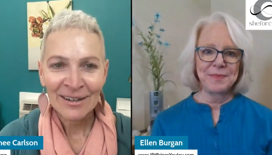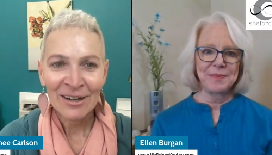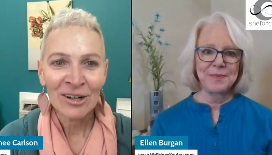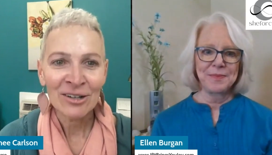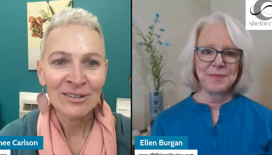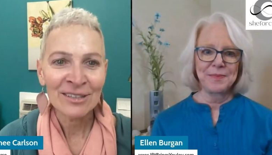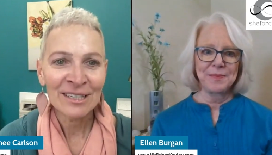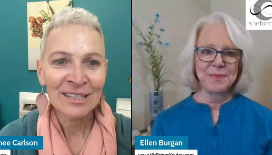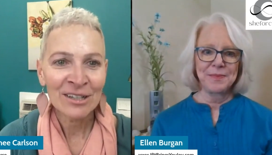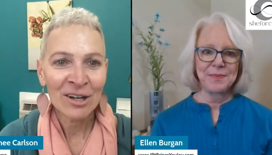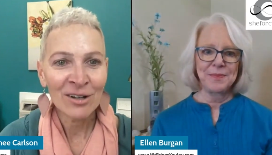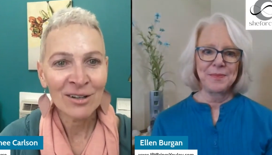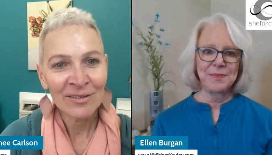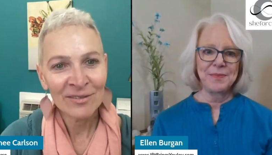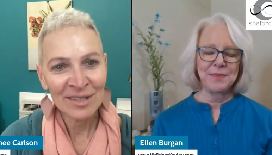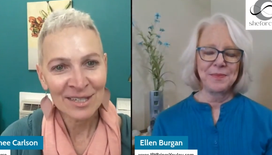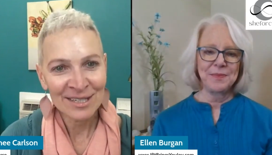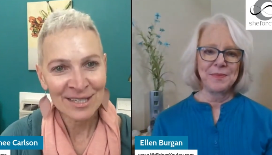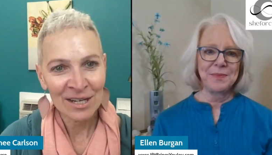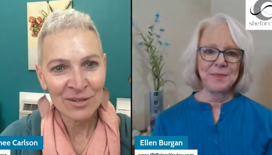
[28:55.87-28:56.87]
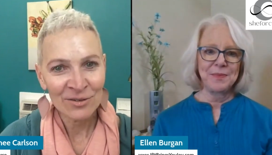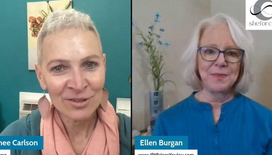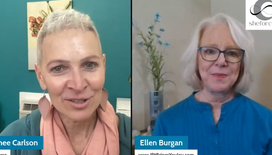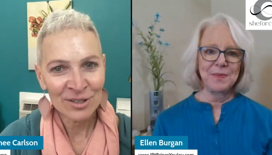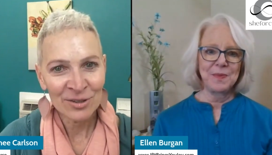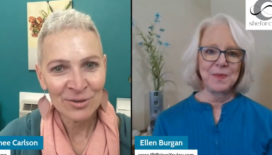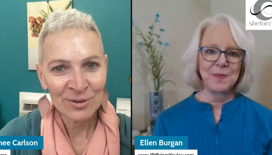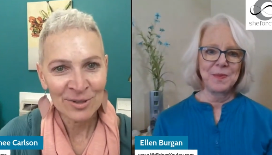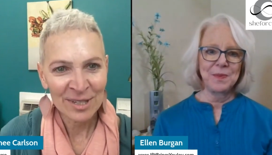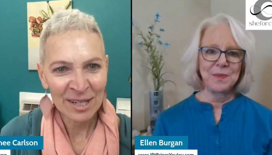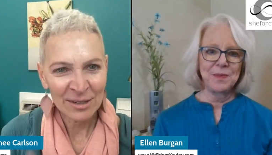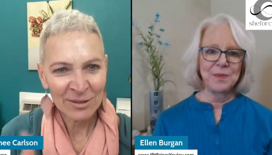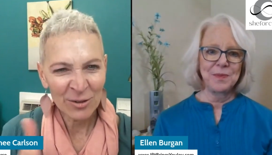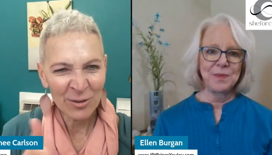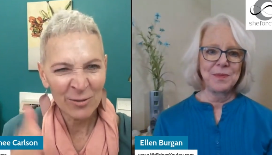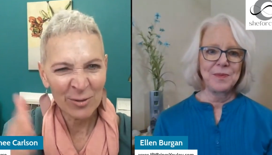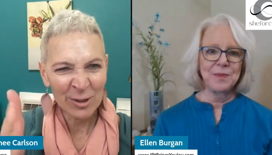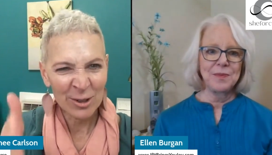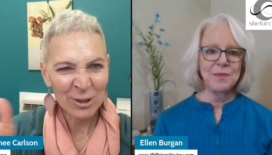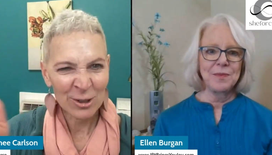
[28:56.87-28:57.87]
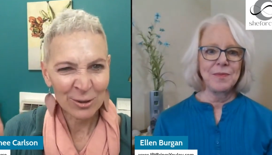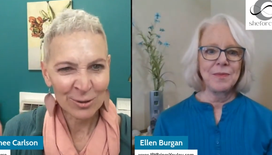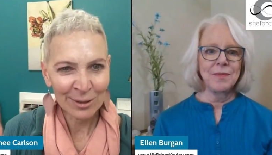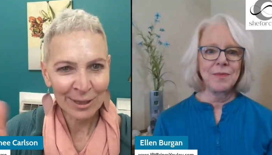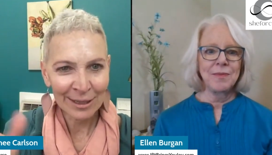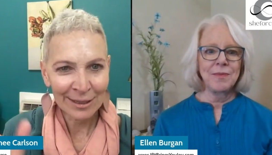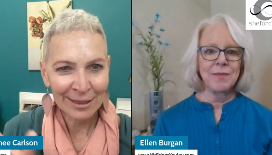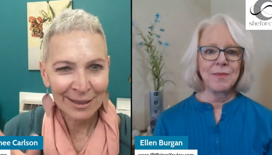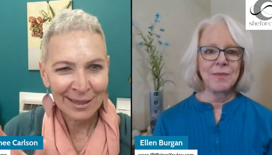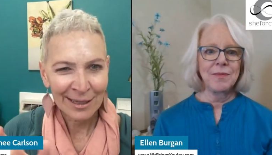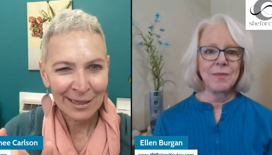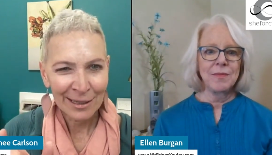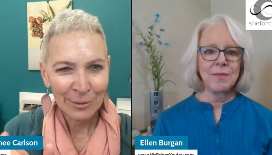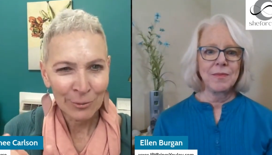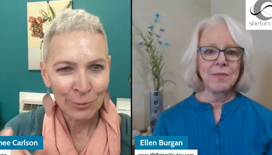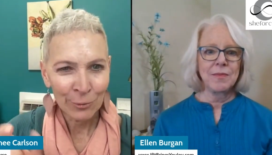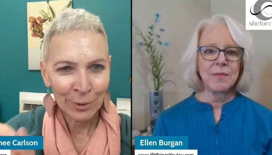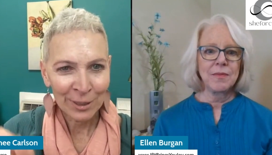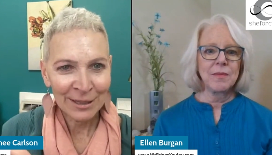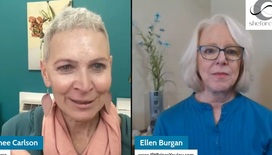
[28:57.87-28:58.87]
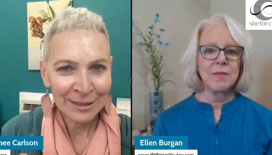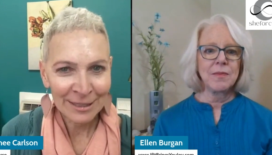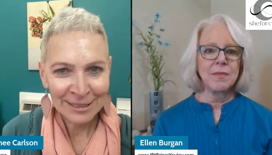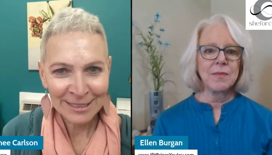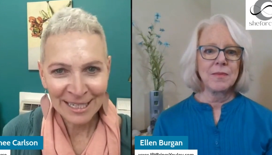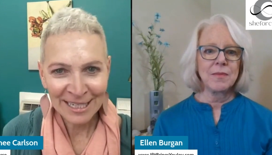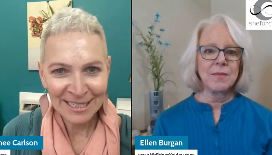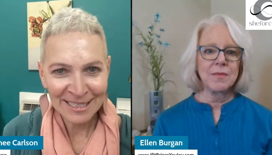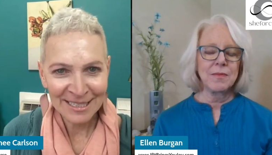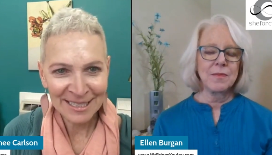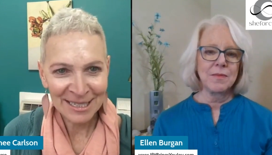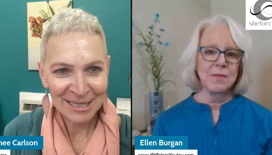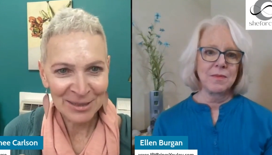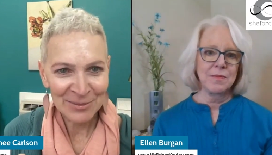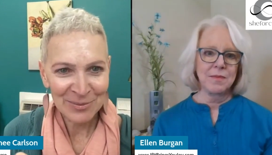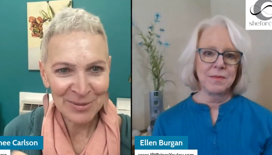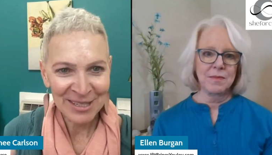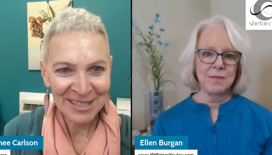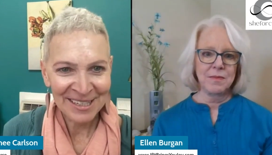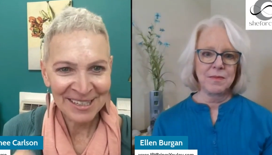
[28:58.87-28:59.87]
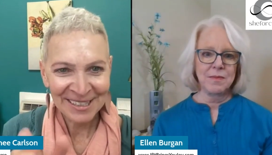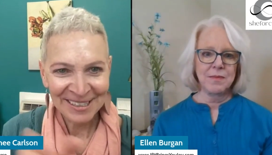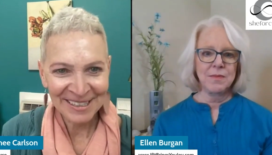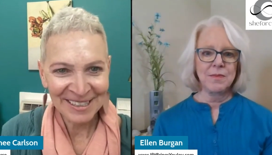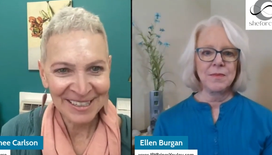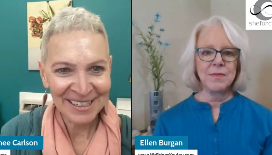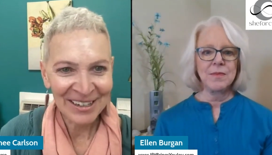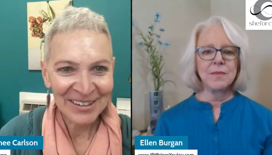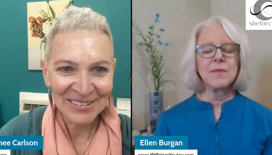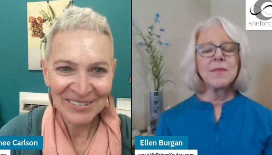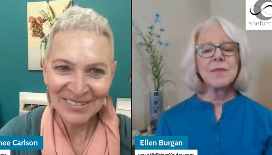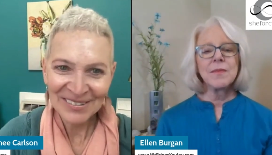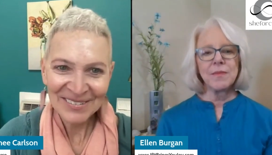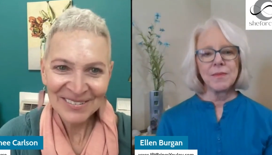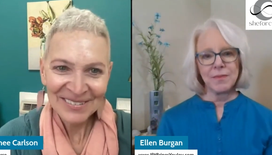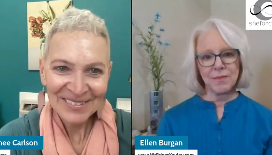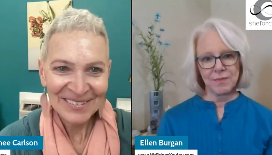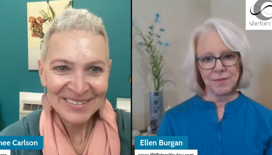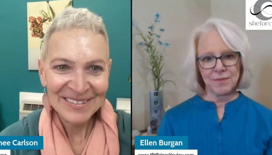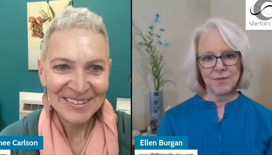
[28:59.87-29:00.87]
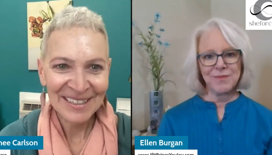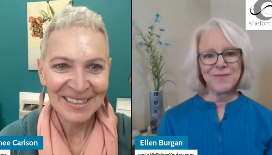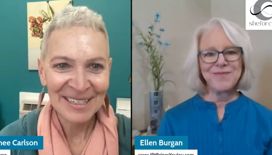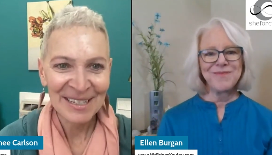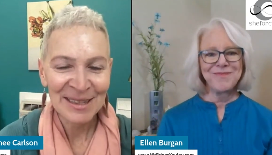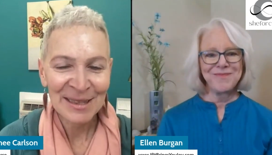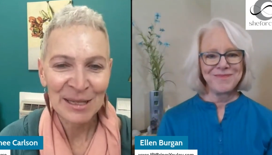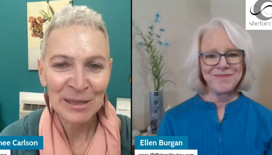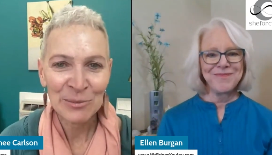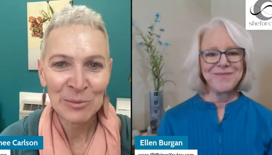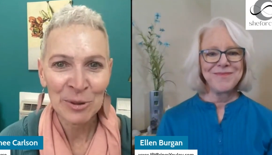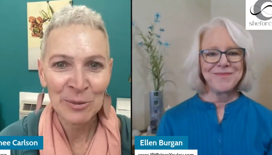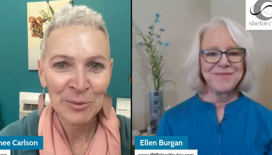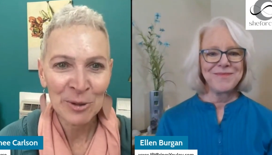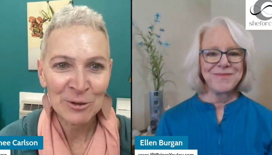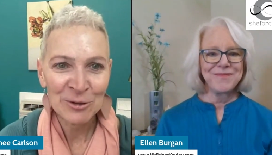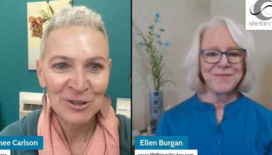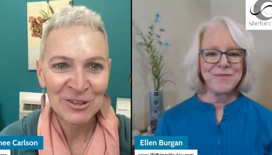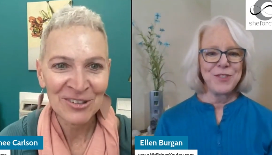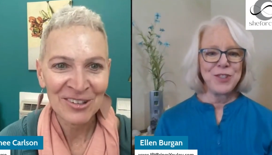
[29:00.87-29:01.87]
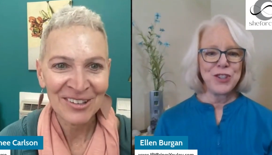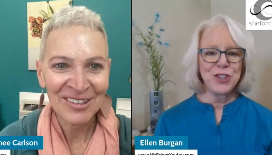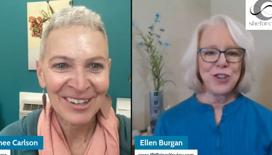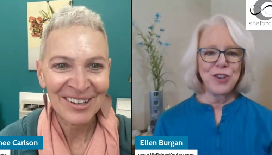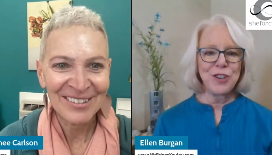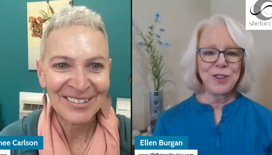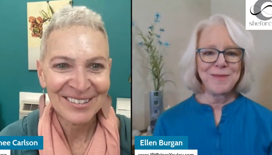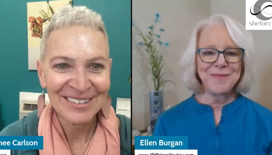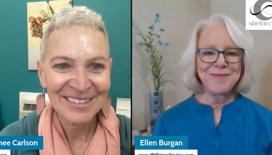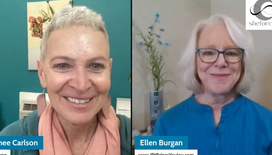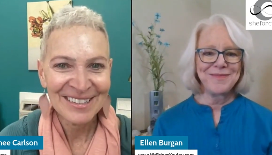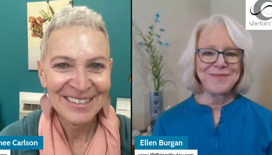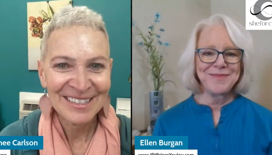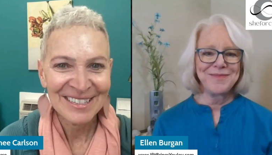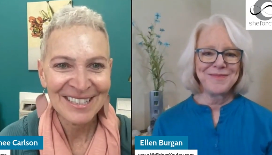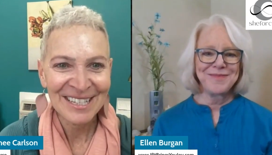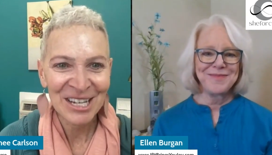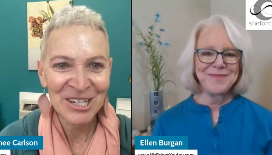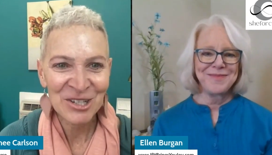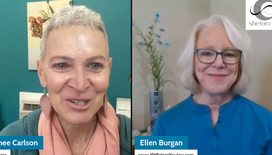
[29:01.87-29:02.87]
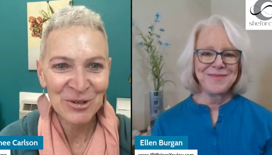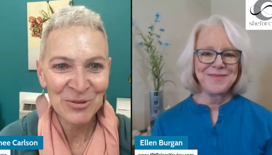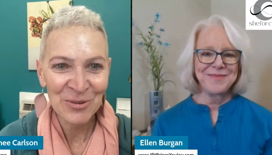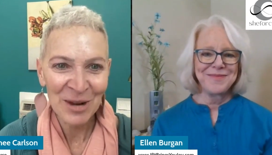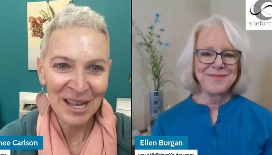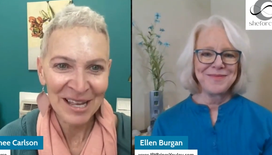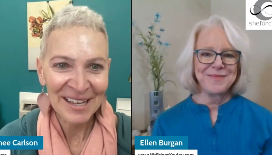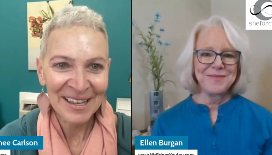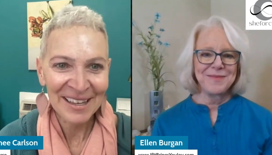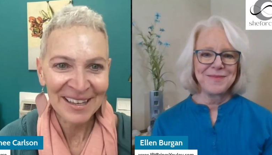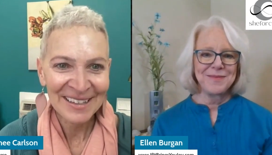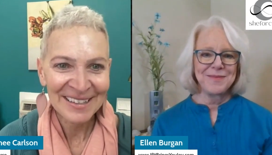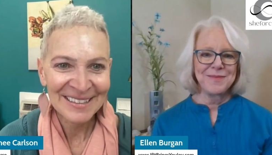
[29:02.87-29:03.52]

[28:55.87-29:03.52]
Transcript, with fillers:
Speaker 1: I'll get all of this out to you as I know for sure, like when the date's going to be, and I'll, anything promotional, sure. send your way.